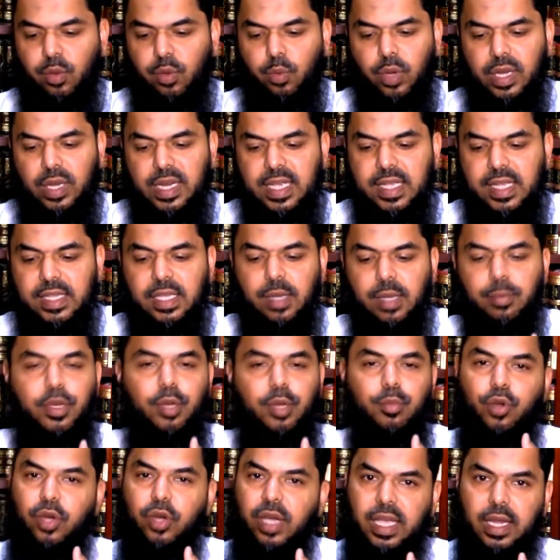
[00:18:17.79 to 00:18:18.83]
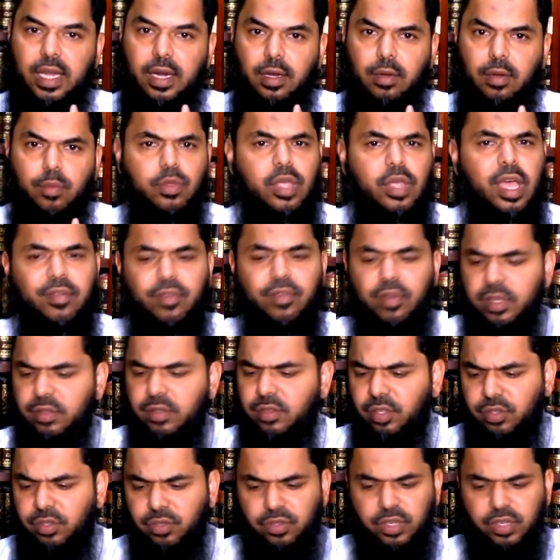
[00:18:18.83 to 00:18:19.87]
Walid ibn Mughira. We have
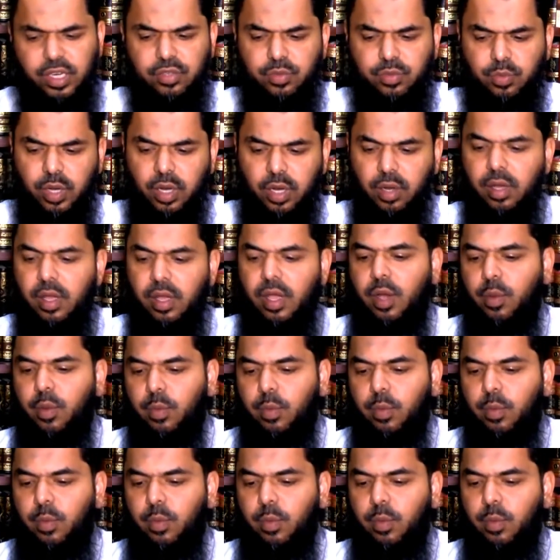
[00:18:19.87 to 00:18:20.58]
his history as well.